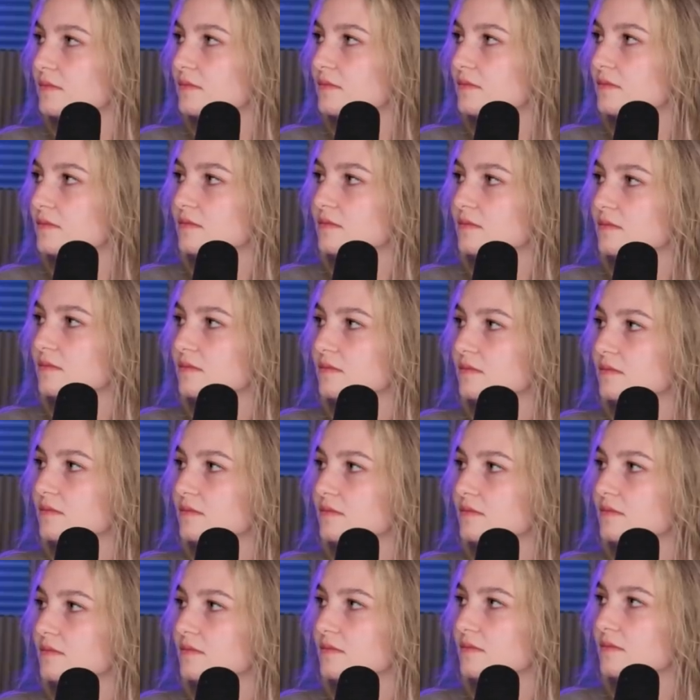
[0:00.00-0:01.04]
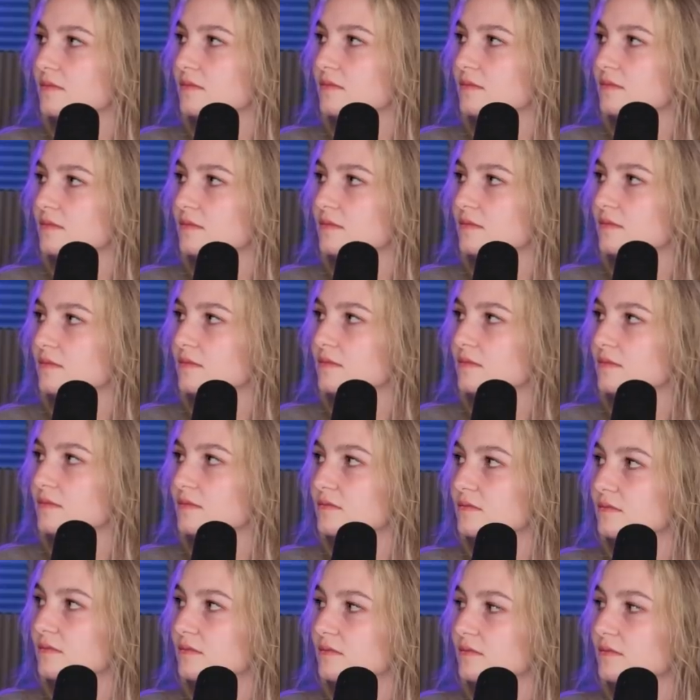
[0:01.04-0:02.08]

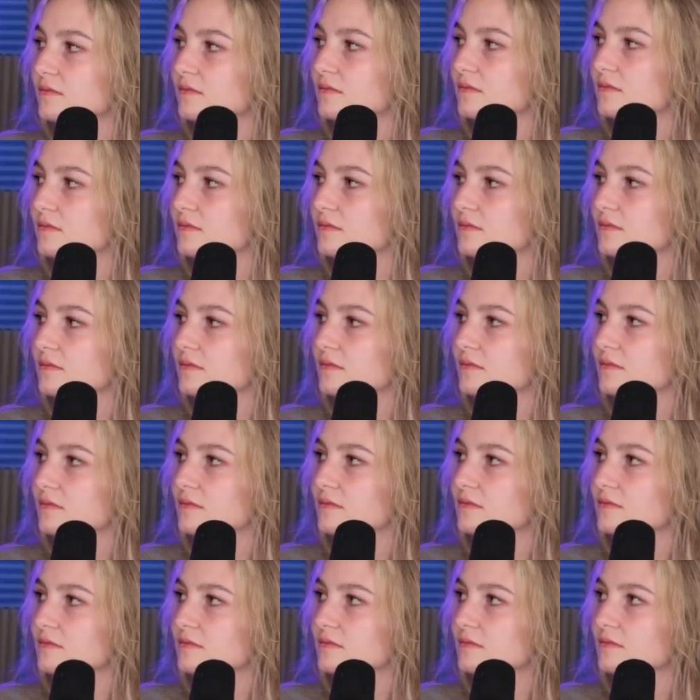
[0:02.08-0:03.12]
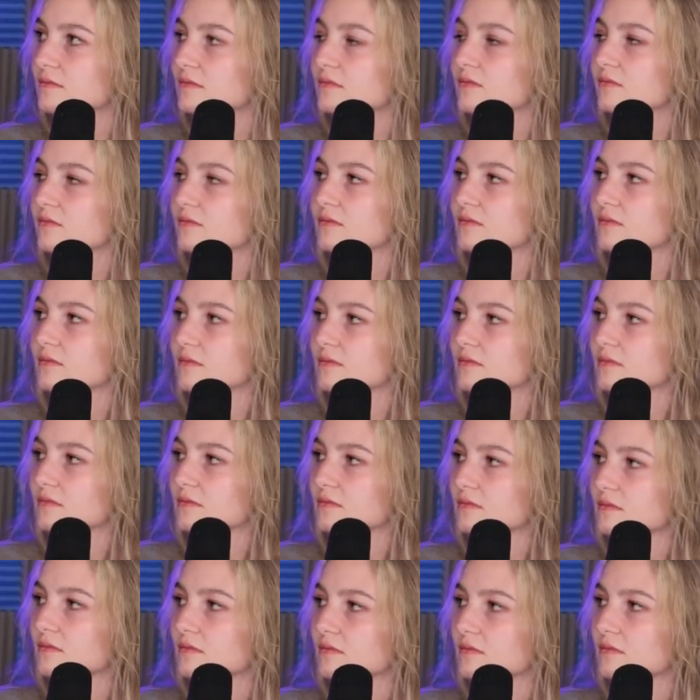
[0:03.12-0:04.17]

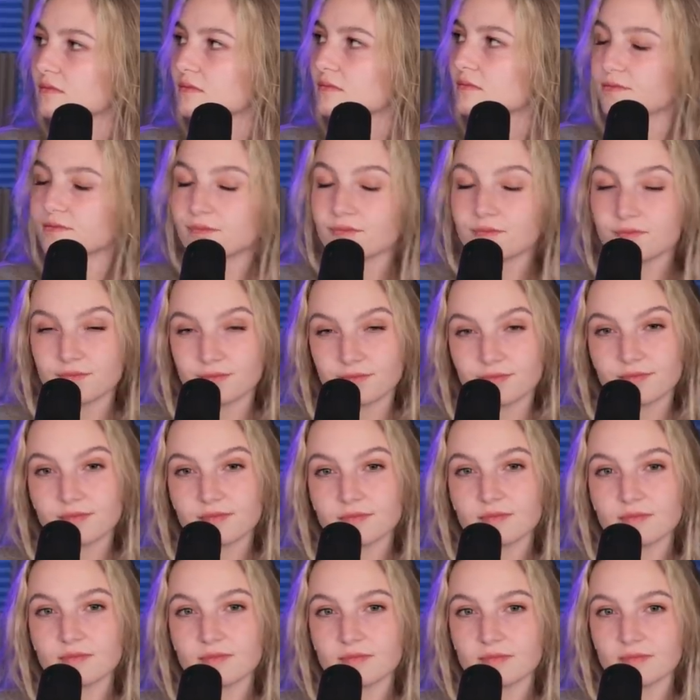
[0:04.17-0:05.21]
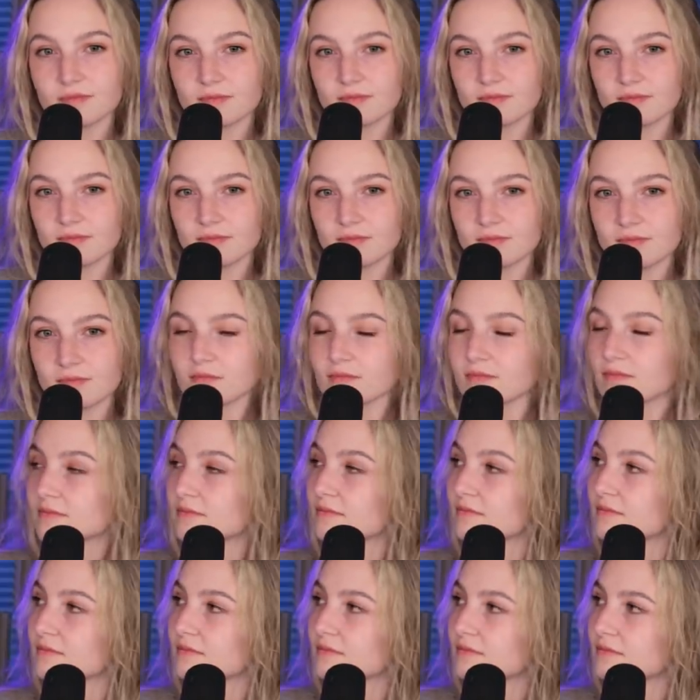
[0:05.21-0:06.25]

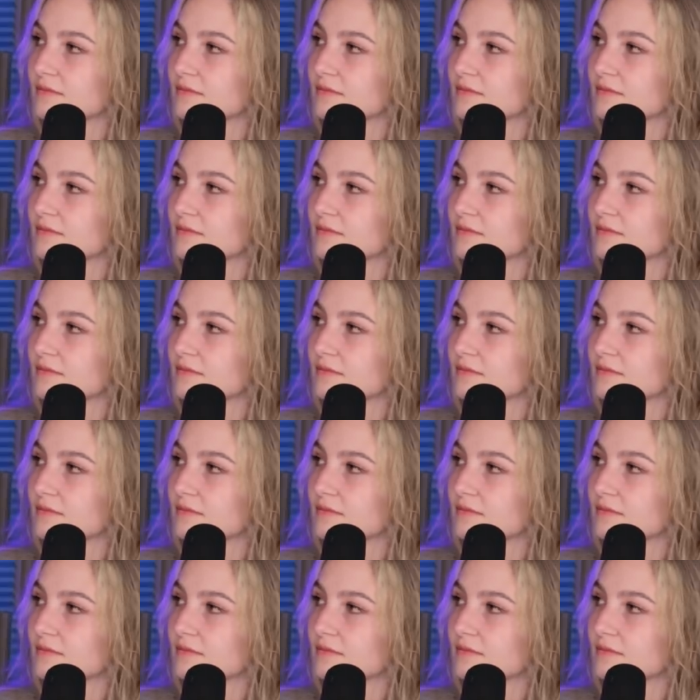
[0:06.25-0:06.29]
(silent)